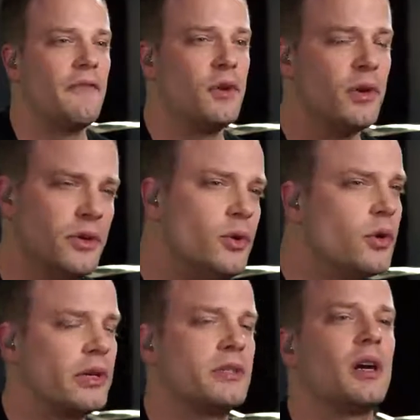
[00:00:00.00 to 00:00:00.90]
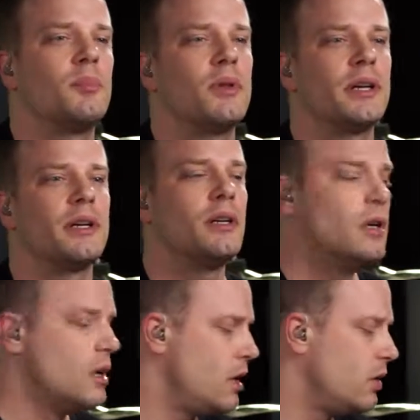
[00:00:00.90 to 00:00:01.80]
if you're a newer guitar player
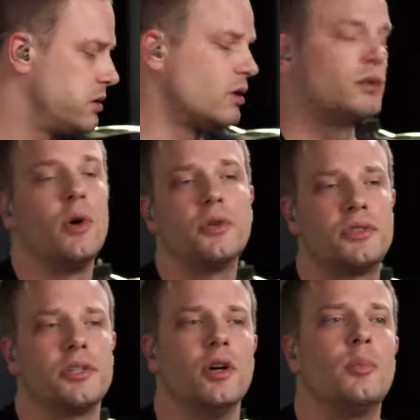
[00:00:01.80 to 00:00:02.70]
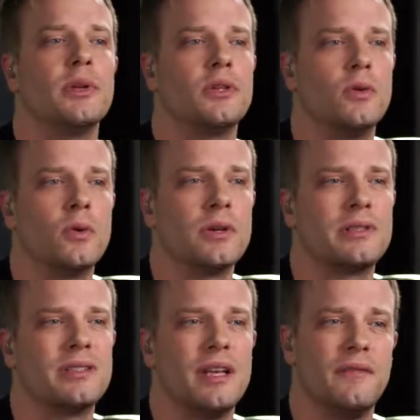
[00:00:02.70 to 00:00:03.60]
who's learned most of your open
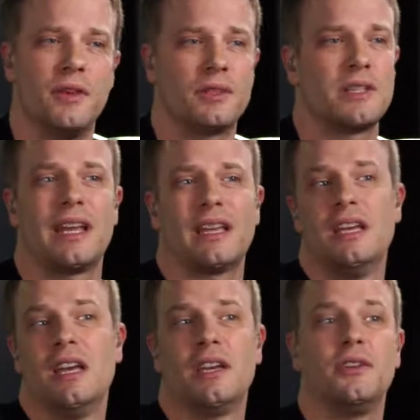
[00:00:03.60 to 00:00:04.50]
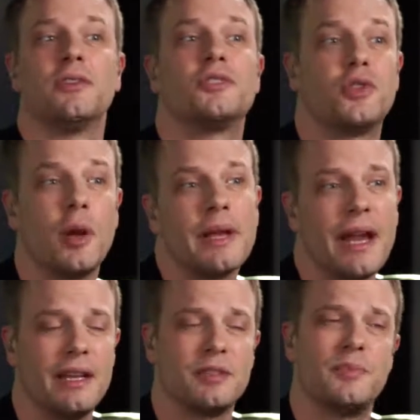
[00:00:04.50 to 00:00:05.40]
chords and feels like your
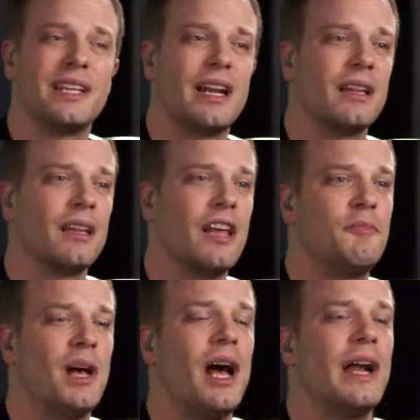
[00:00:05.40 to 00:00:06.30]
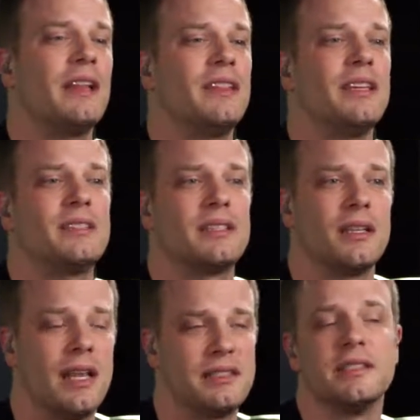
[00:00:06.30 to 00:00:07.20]
strumming hand has been kind of left behind,
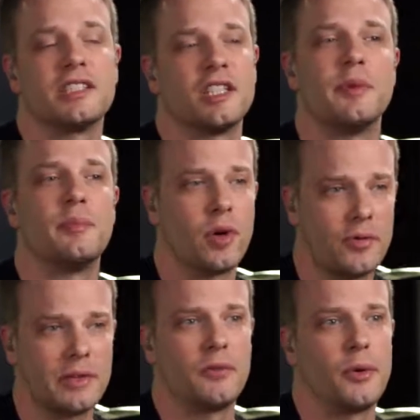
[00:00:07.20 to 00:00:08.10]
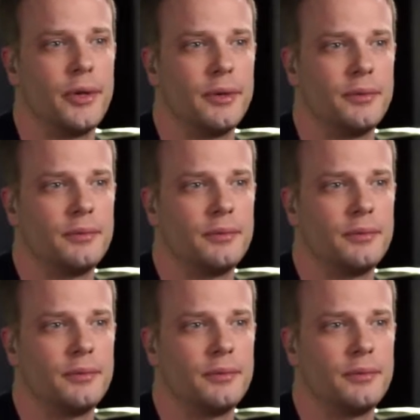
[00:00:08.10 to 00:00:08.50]
this lesson is going to be perfect for you.